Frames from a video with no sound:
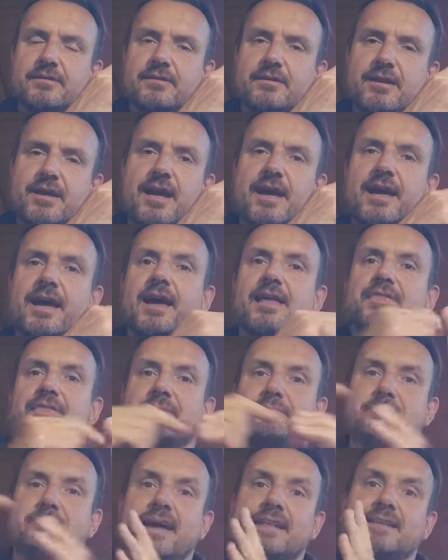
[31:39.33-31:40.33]
And the
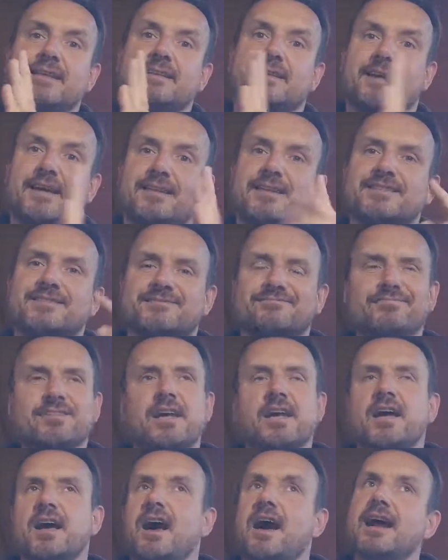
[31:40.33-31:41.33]
metadata is,
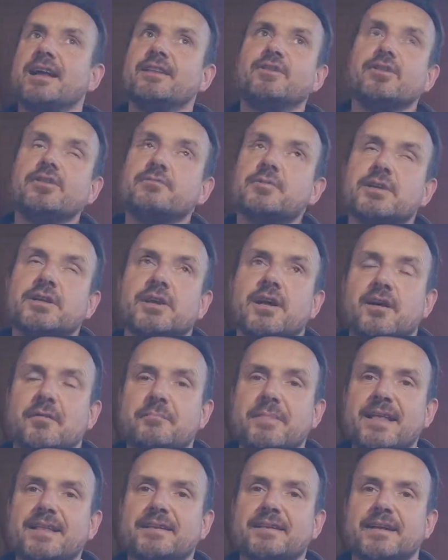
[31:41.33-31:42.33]
I don't even want to call it
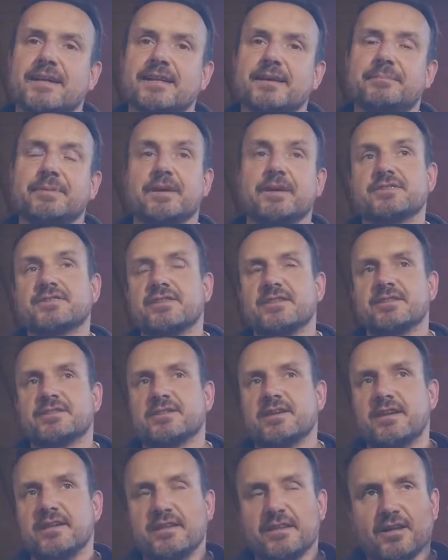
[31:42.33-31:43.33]
metadata, because
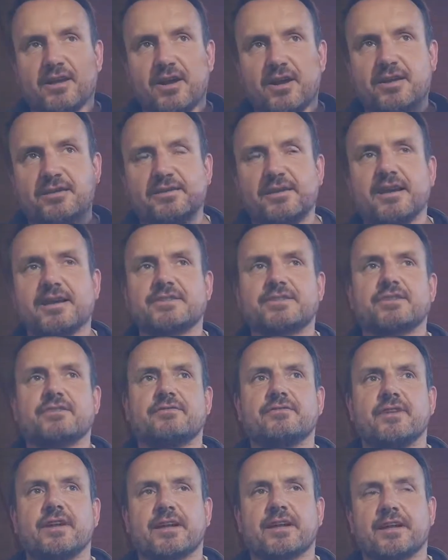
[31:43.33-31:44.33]
in the context of
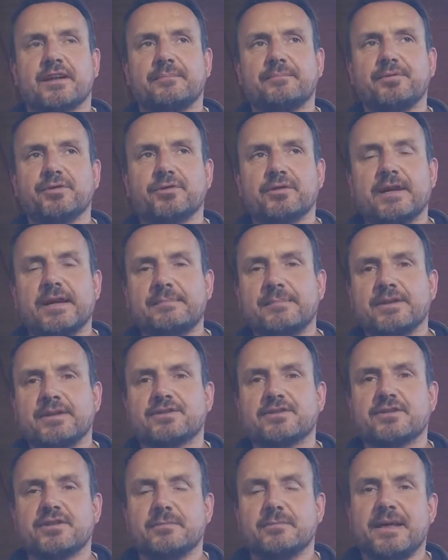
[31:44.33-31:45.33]
like a computer
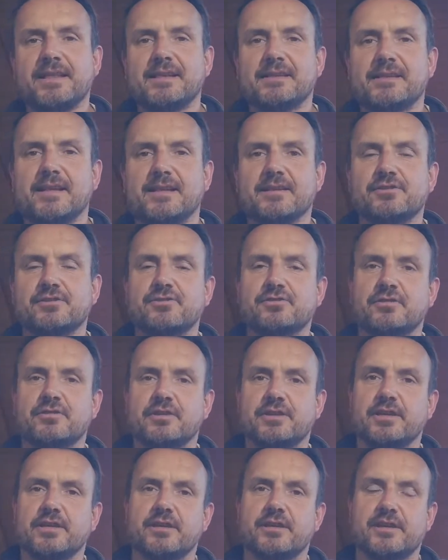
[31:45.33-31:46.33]
image, the metadata is
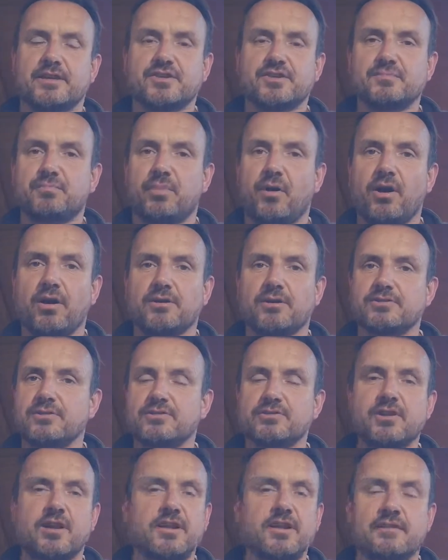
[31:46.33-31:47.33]
usually like sparse. There's
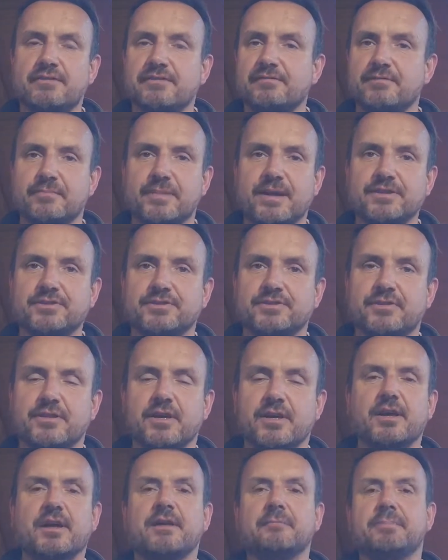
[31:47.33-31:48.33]
not a lot of information.
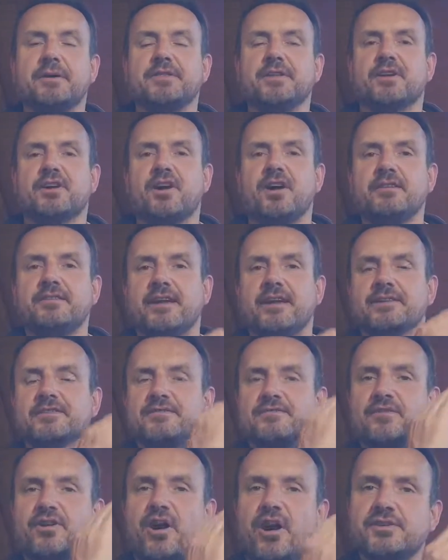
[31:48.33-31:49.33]
But in the context
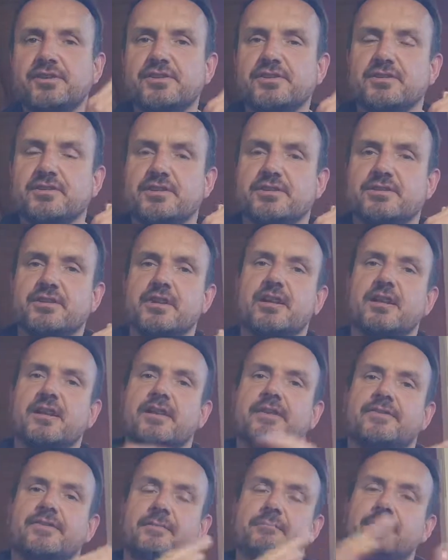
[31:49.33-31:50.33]
of consciousness,
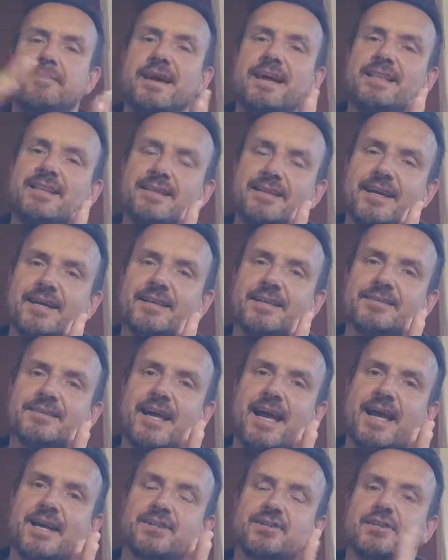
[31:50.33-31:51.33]
the metadata is
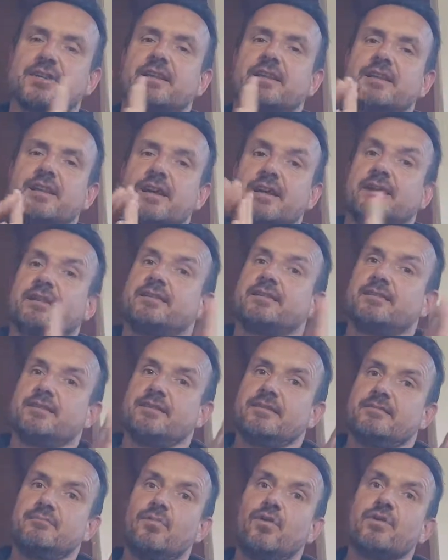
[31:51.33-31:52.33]
actually like
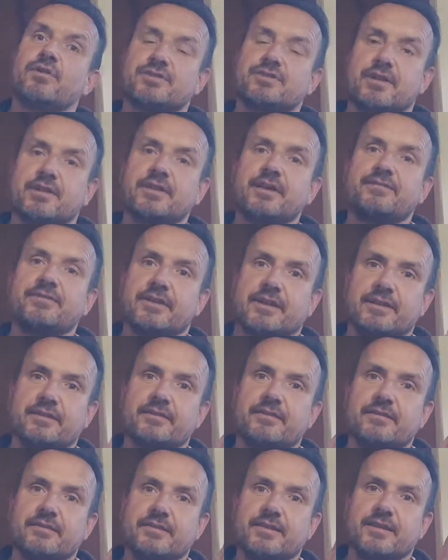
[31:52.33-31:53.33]
more
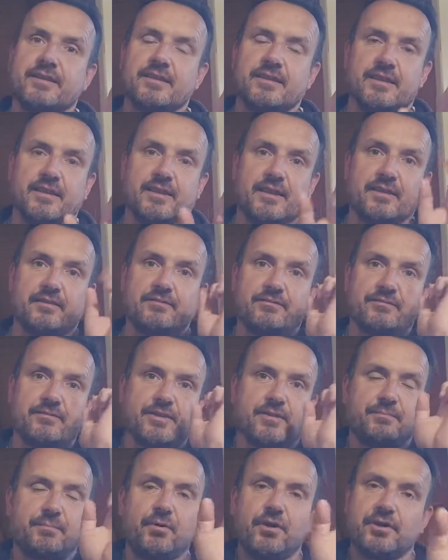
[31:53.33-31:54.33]
significant than the
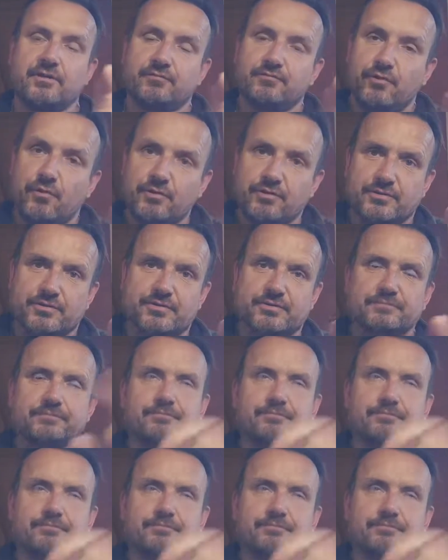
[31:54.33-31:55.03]
point of focus.